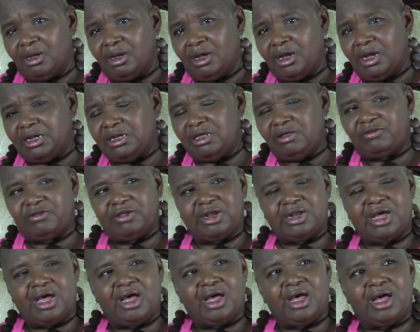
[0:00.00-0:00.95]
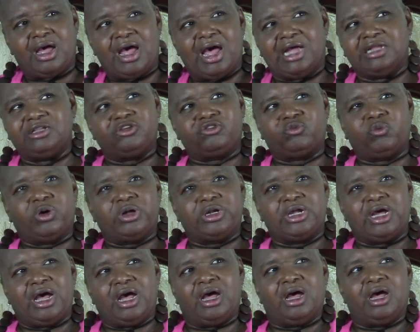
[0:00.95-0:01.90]
And he said, I just want
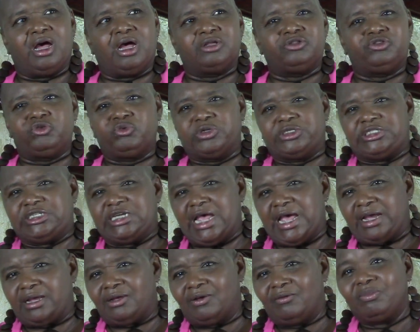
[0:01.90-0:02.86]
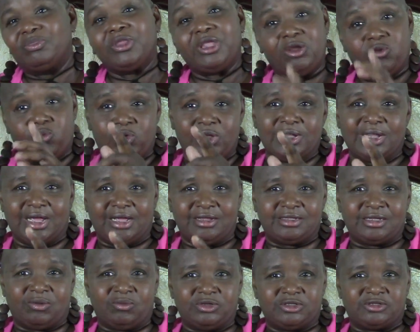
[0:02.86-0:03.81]
to do a check. He realized
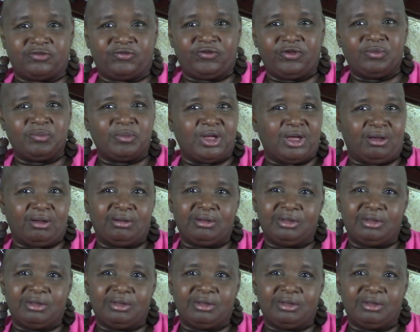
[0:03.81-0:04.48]
I was a female.